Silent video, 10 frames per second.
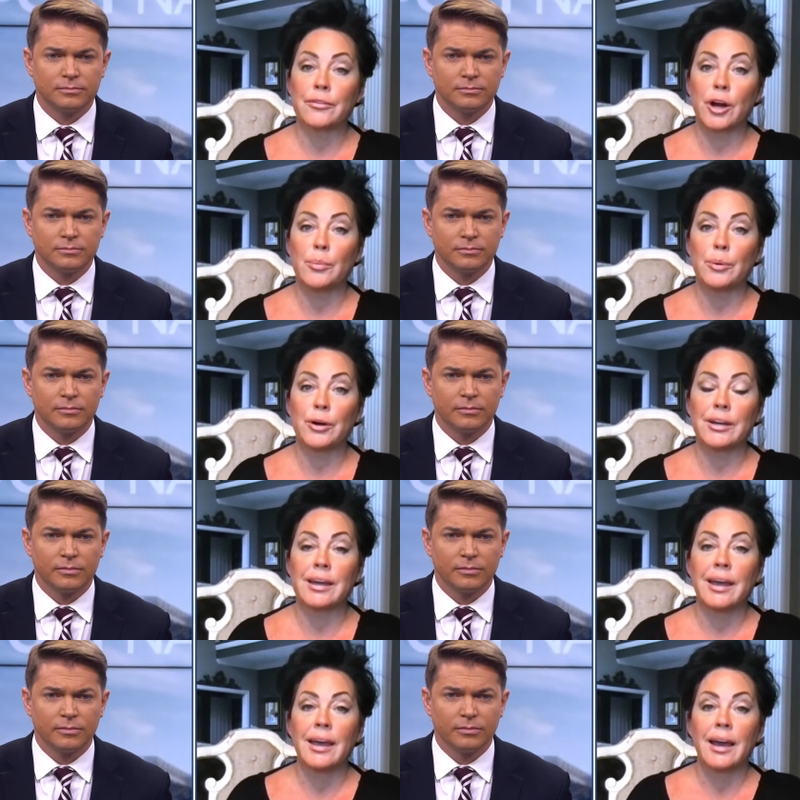Speaker 1: for our book.
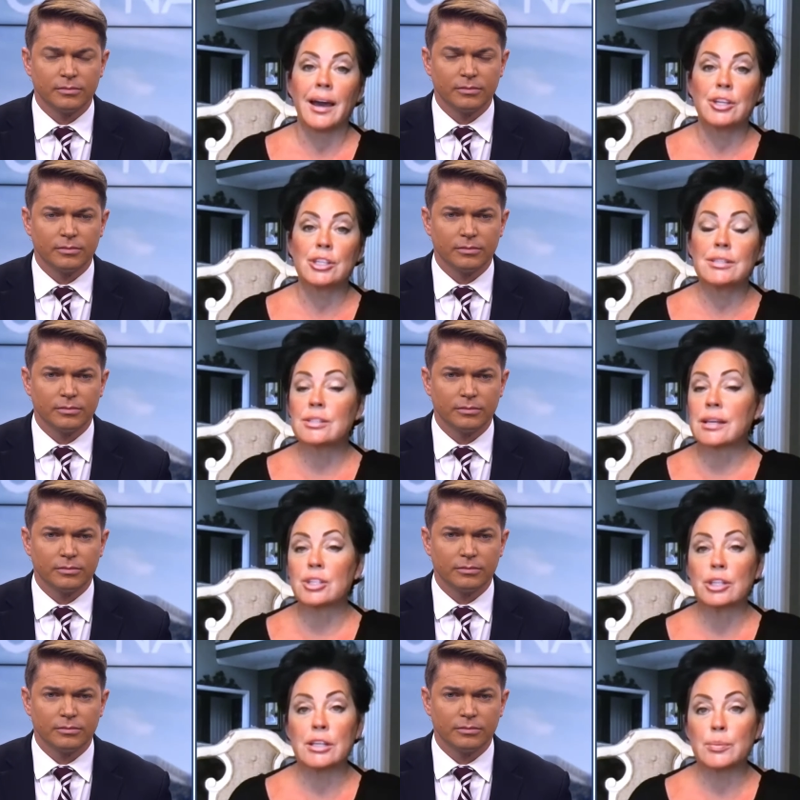Uh, she's such
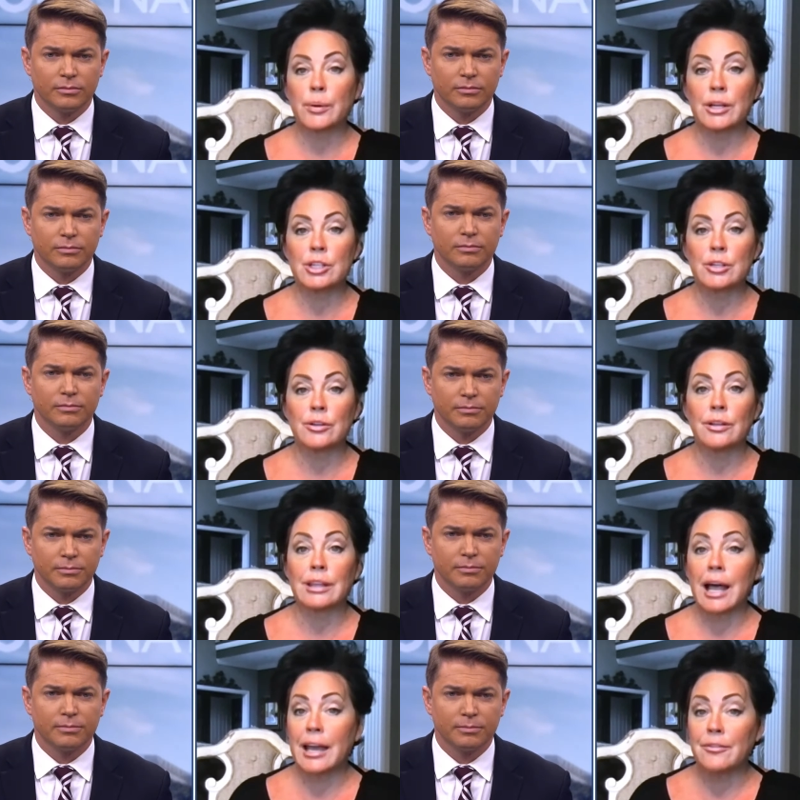an inspirational
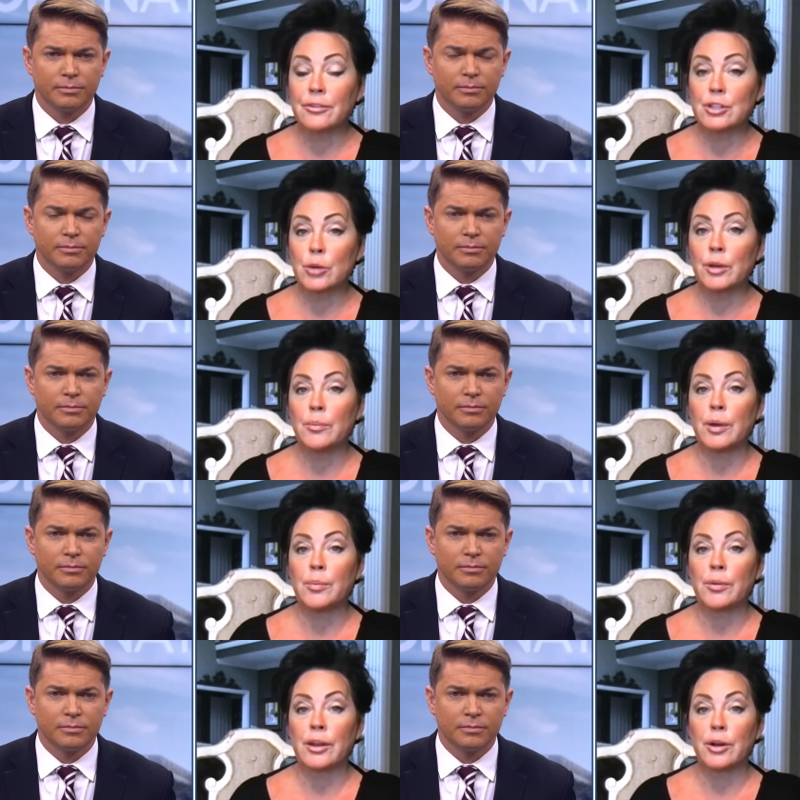light for so many
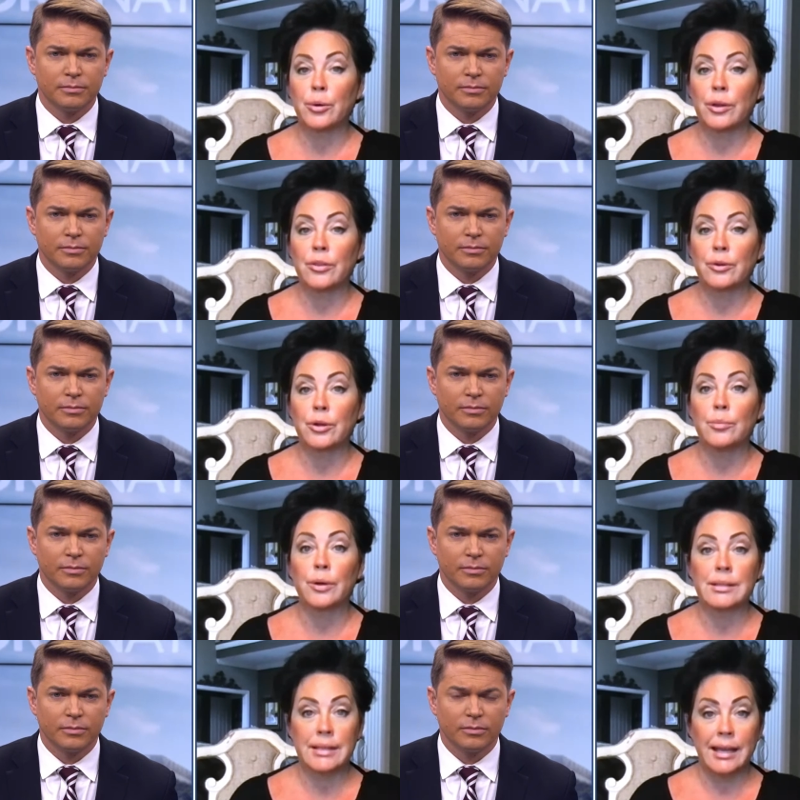people that are going through
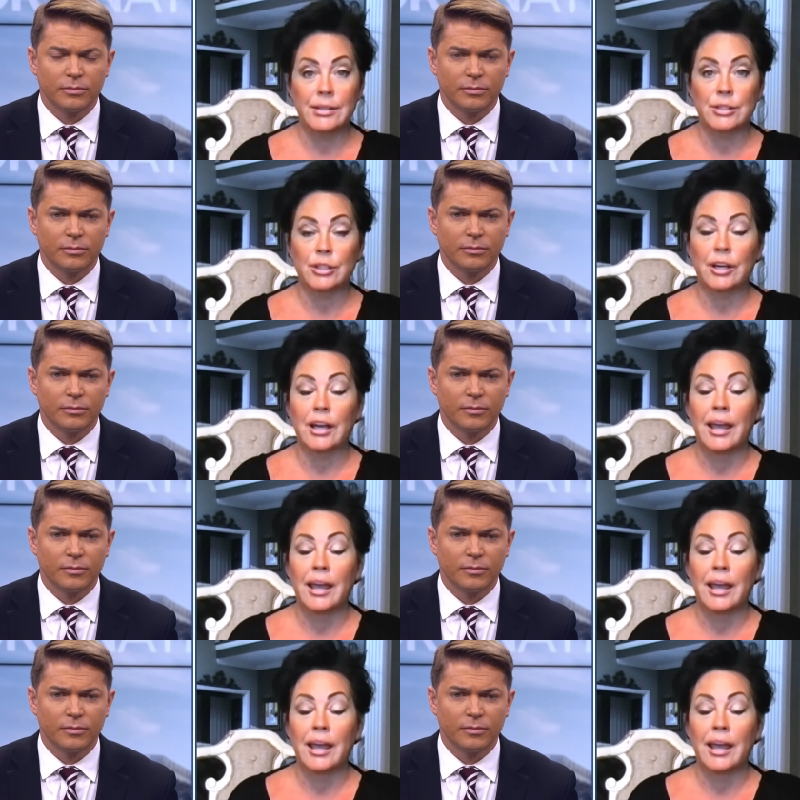breast cancer.